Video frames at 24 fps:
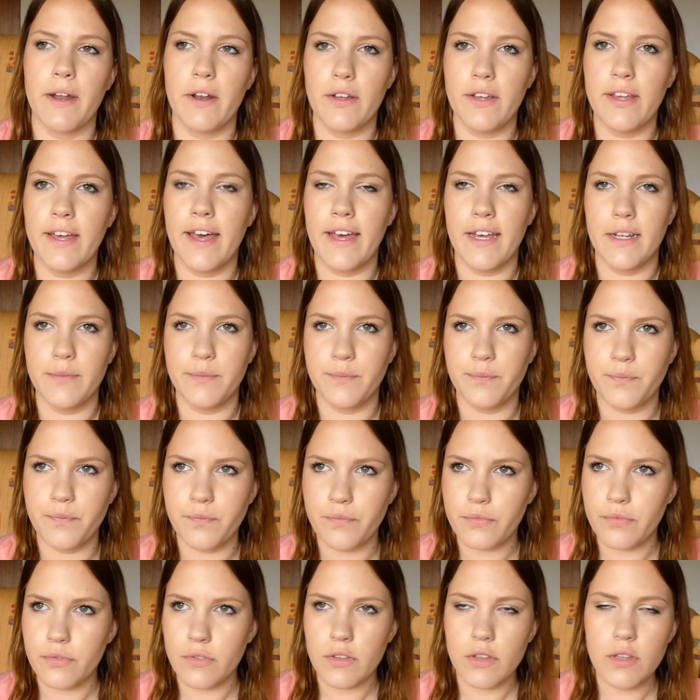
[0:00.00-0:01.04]
Okay,
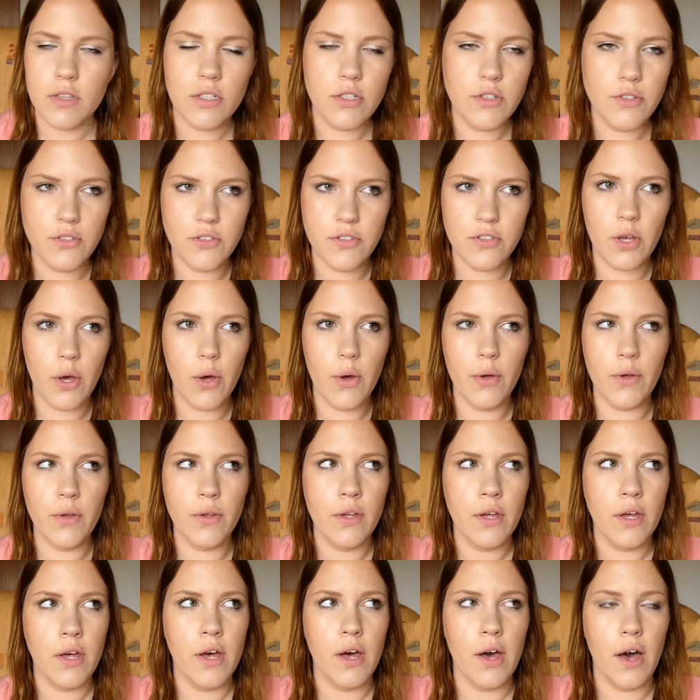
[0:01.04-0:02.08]
so
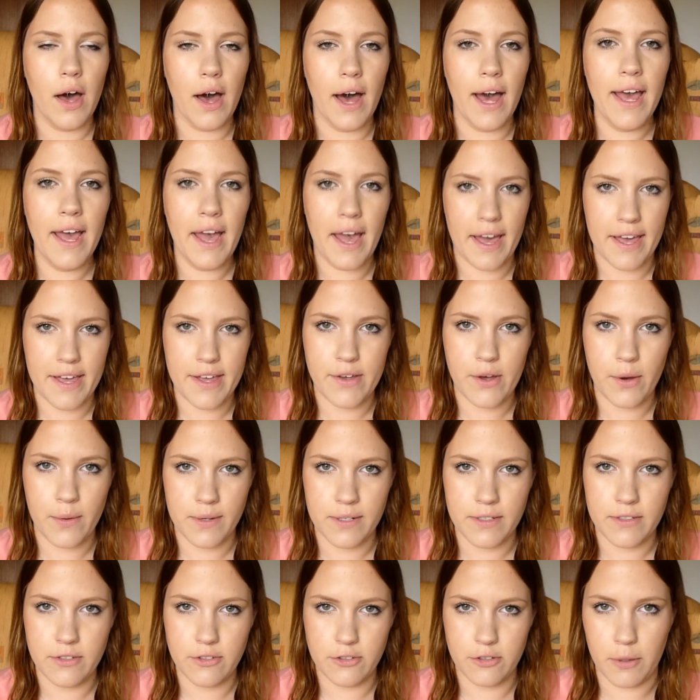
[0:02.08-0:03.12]
I hate
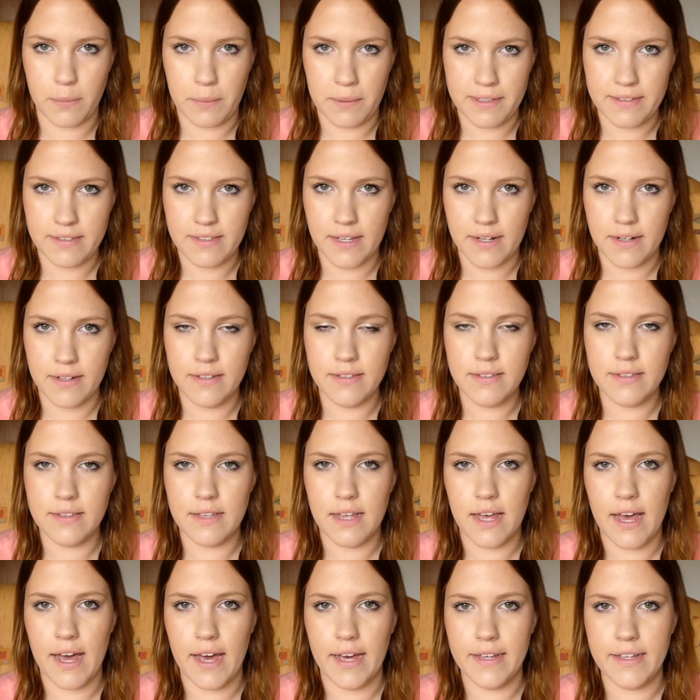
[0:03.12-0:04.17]
going to shopping centers.
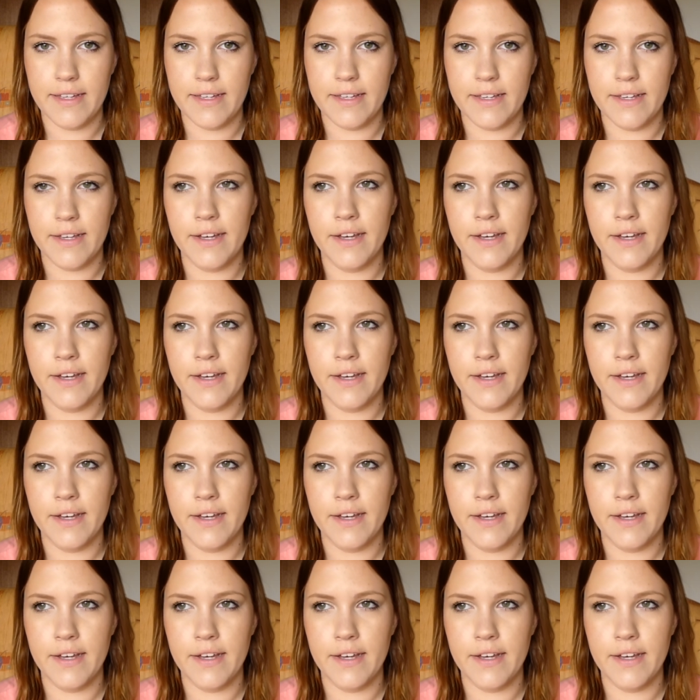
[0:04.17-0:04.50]
Like,